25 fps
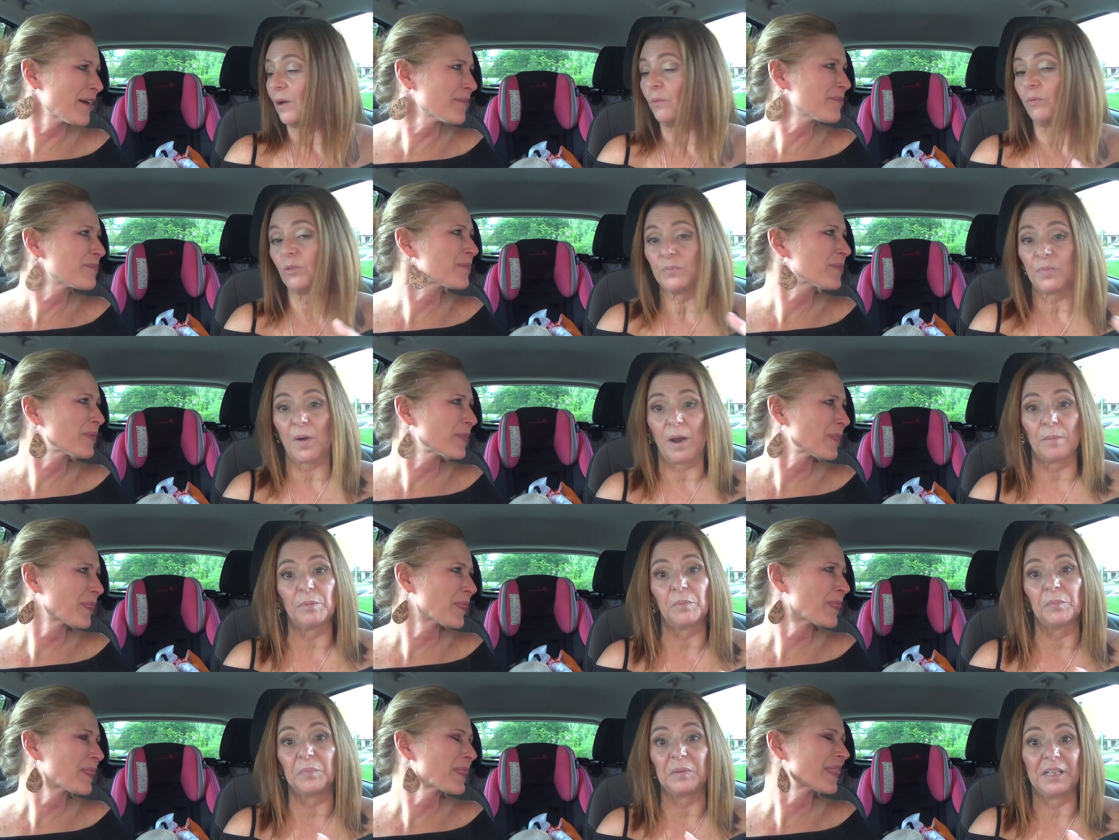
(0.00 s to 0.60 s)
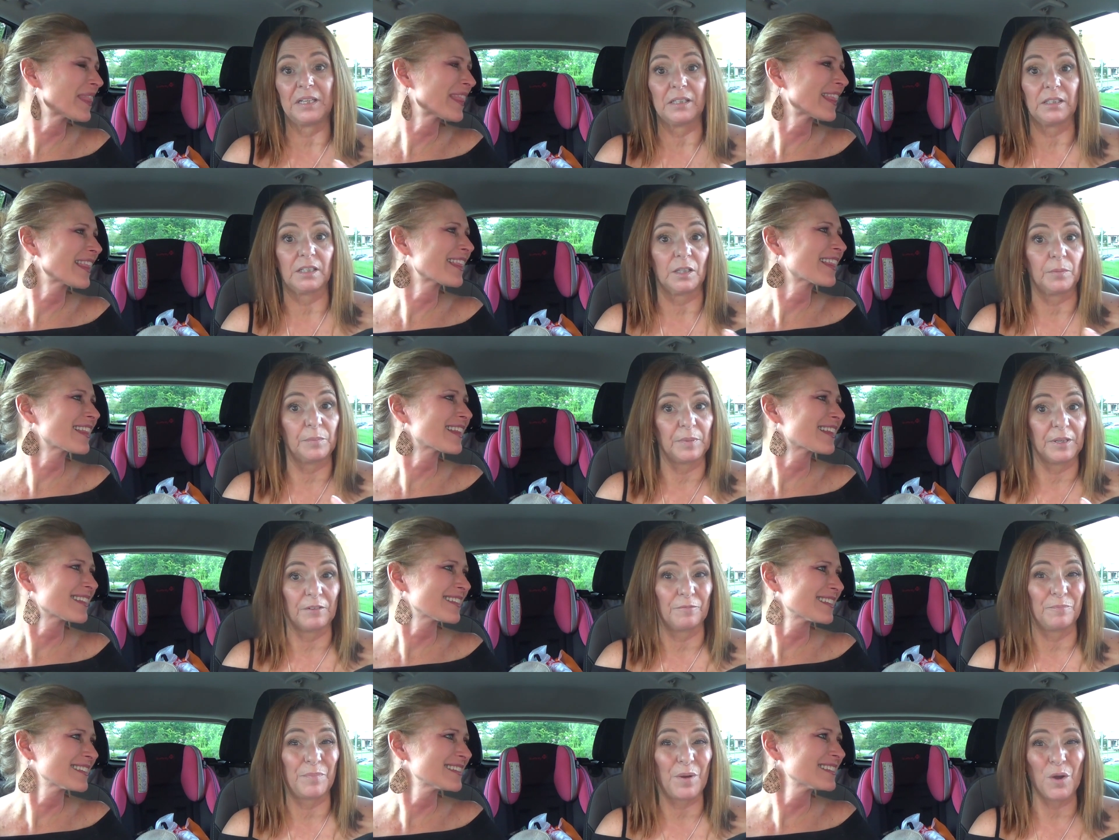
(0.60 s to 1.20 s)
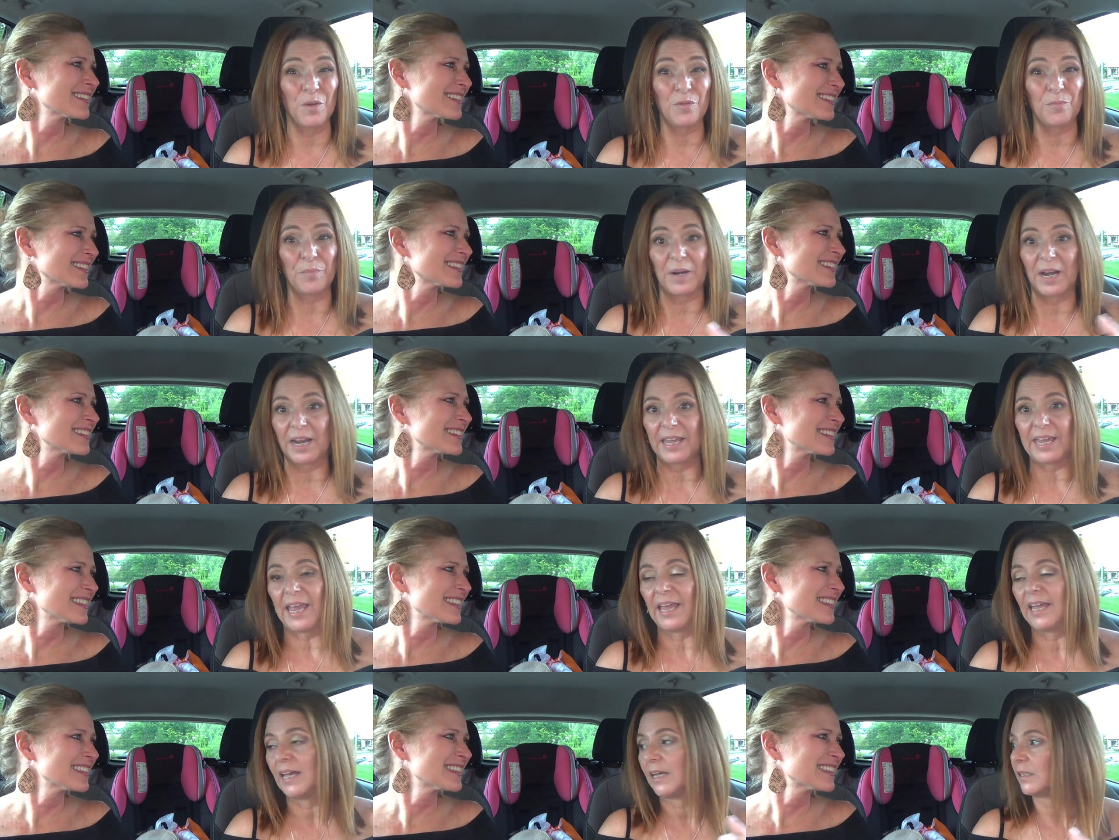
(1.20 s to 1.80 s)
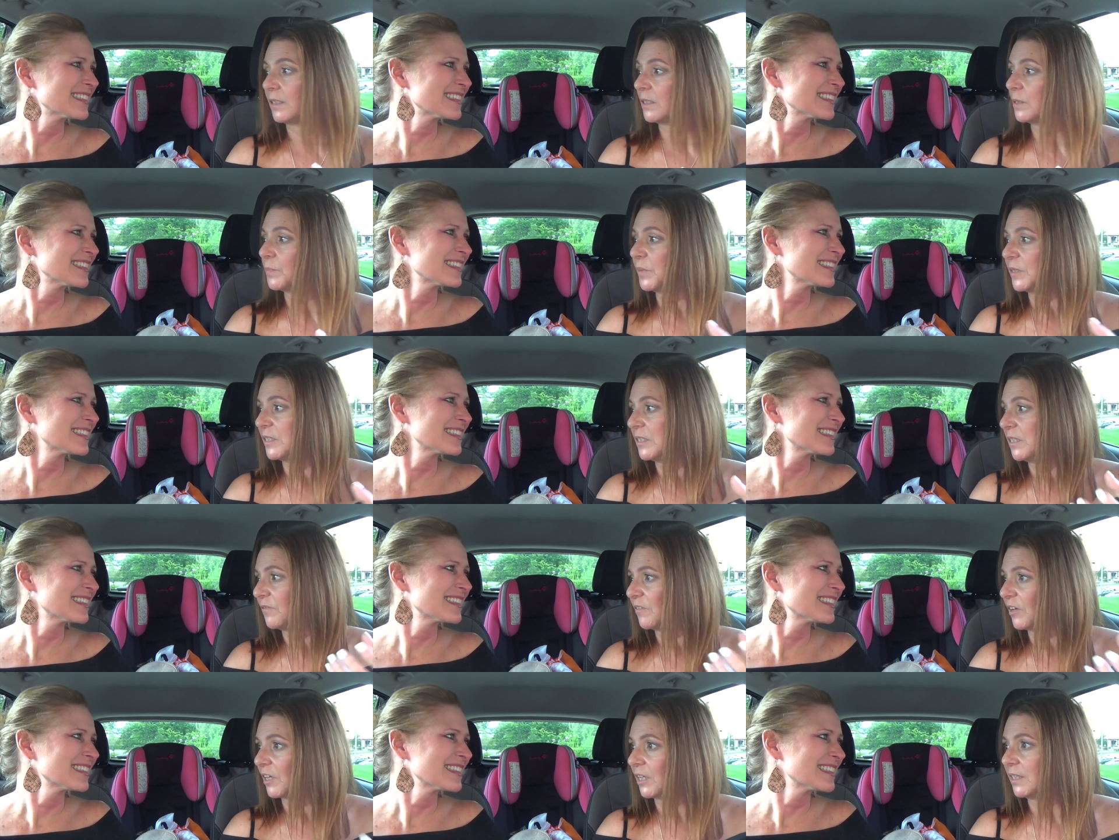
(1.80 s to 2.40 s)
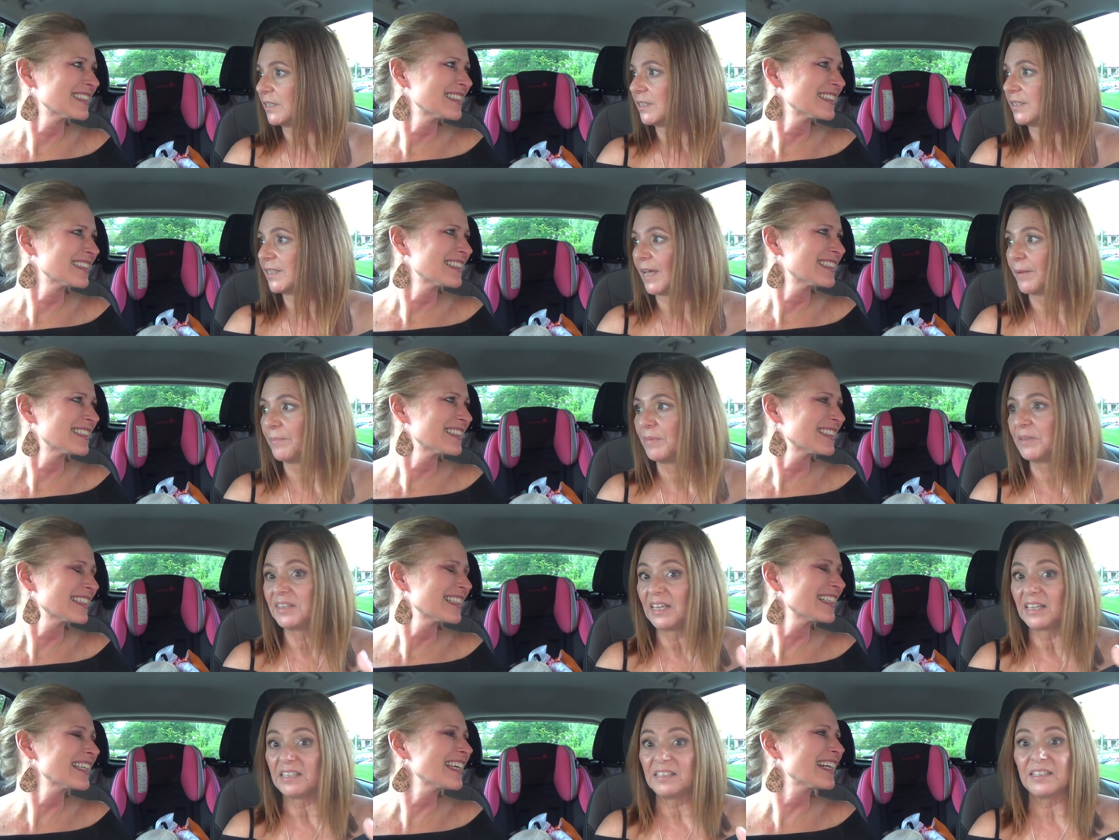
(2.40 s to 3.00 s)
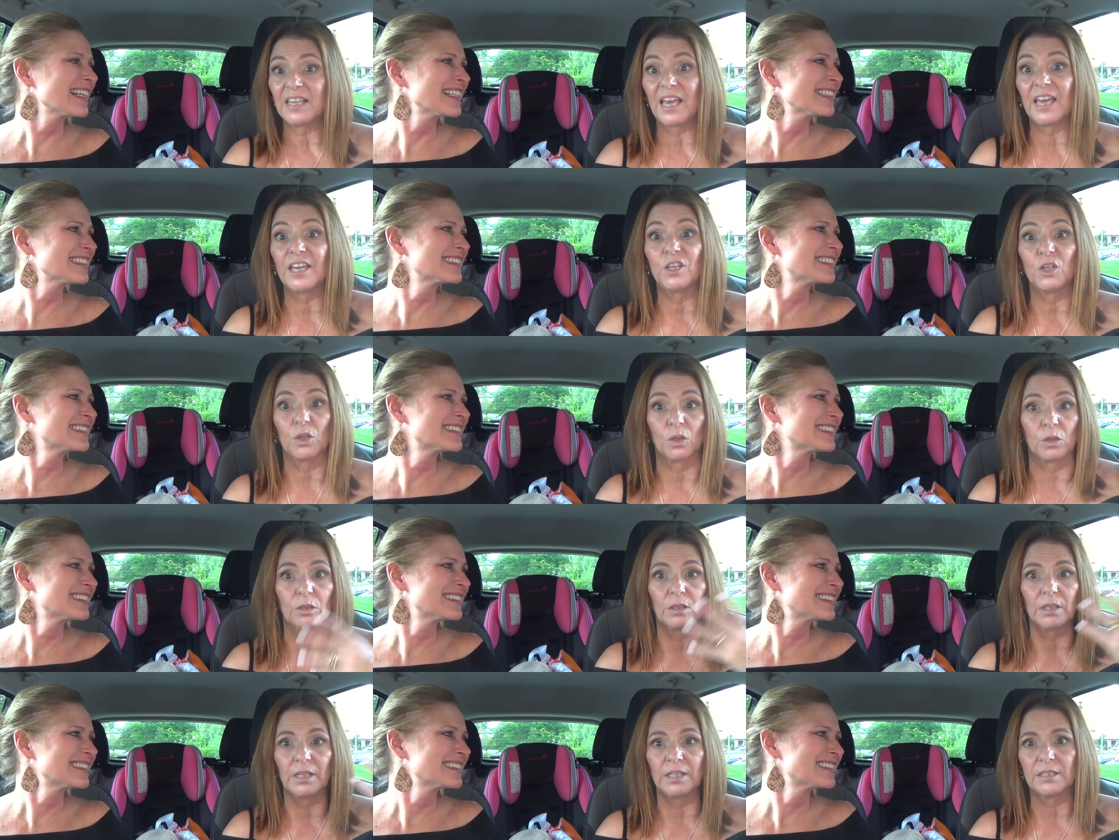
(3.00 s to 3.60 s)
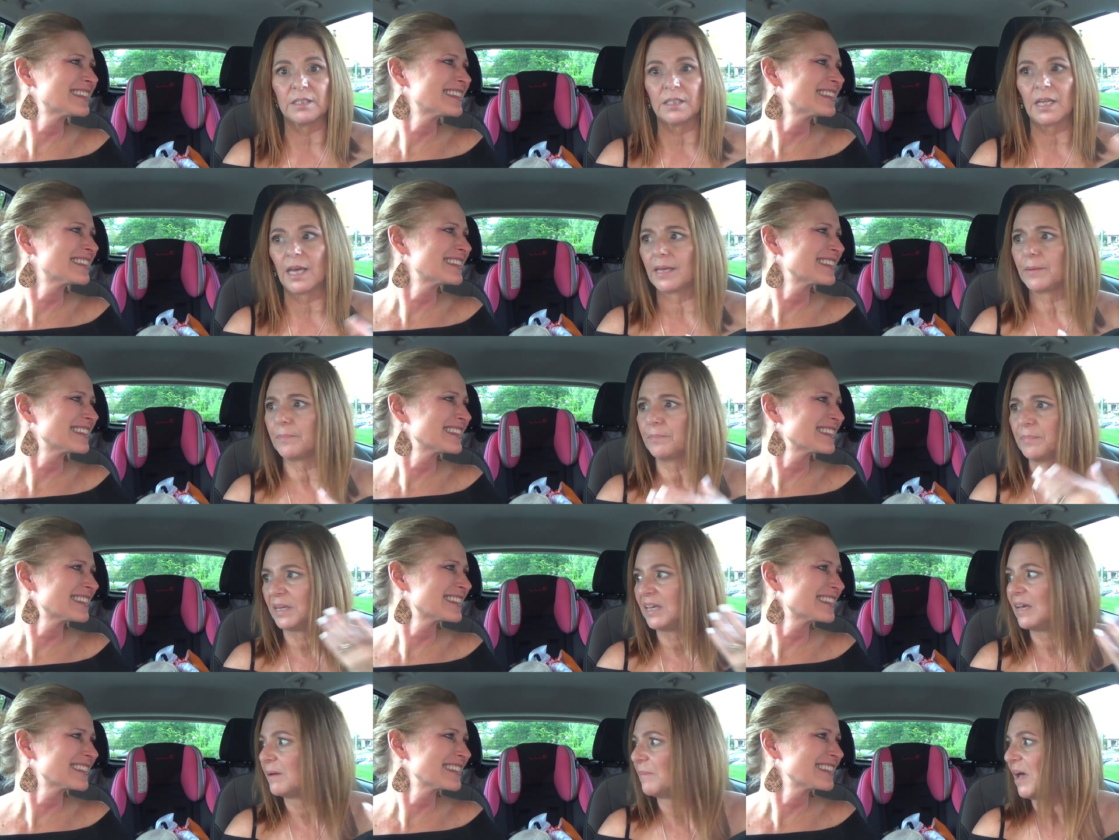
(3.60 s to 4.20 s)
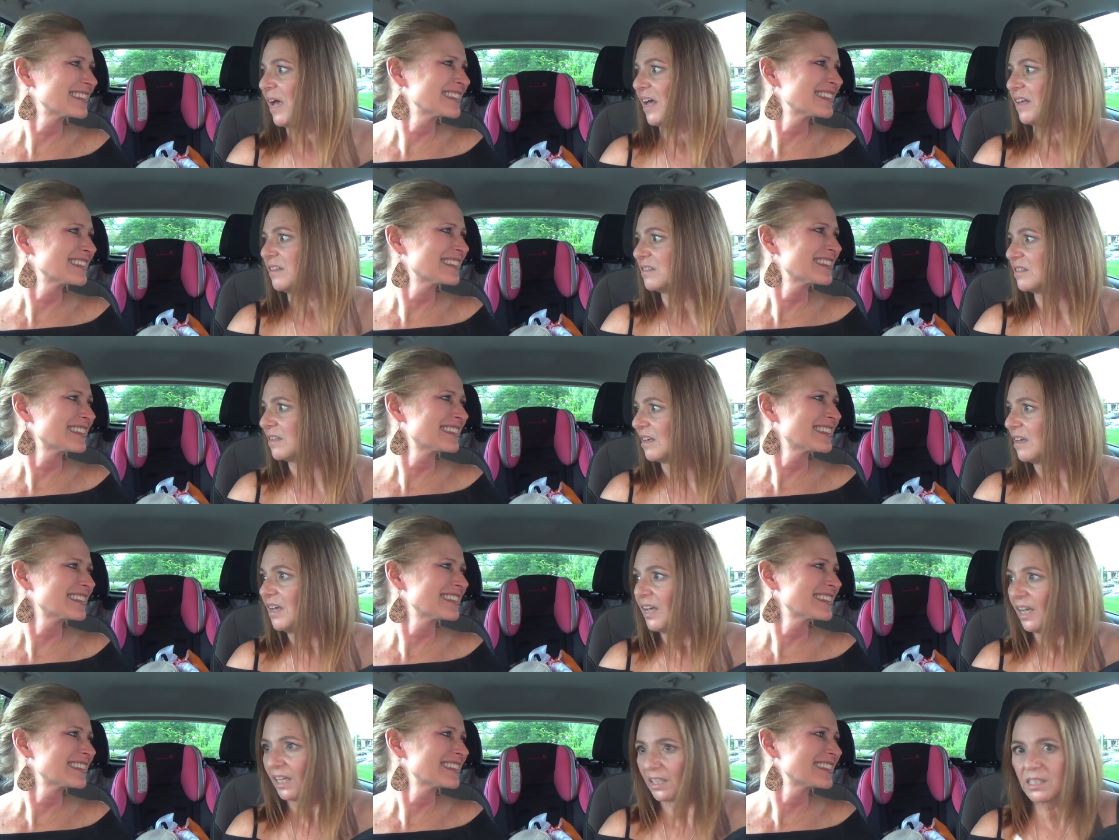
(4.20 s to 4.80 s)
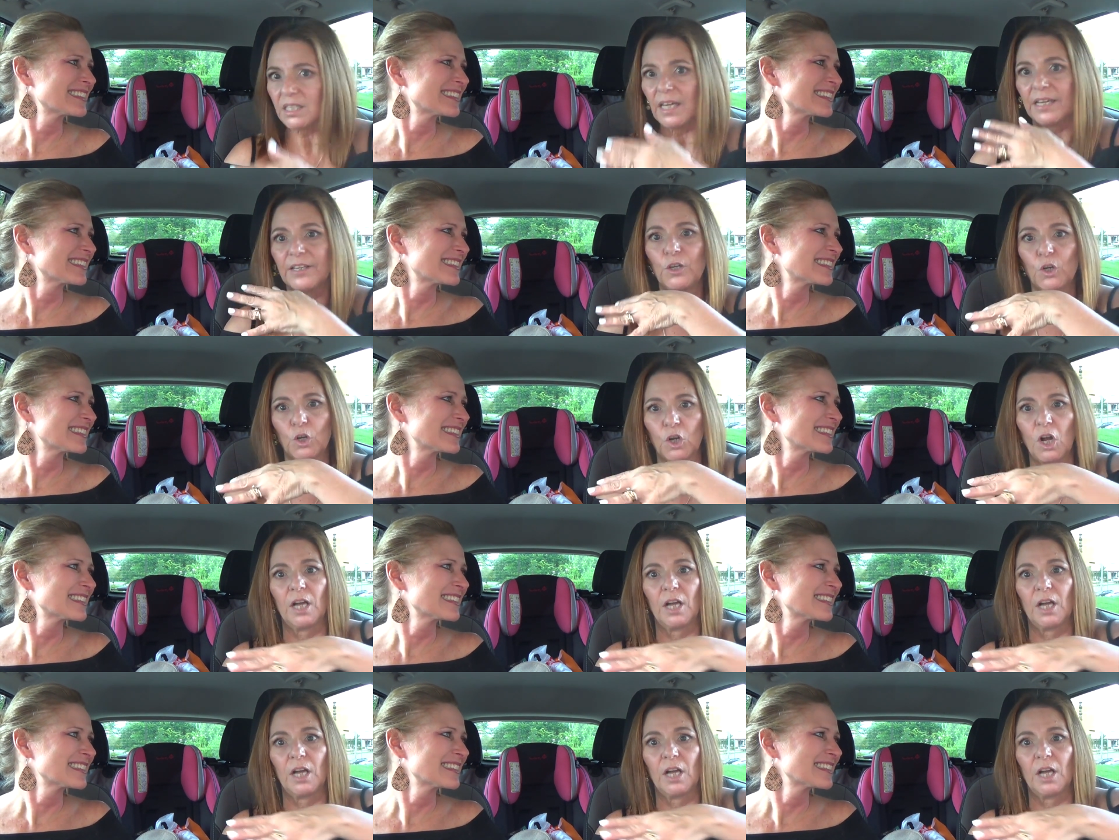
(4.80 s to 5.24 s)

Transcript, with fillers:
Speaker 1: it was probably a little bit of both but i can't specifically say but they yeah. say you're it's like pms it's like you're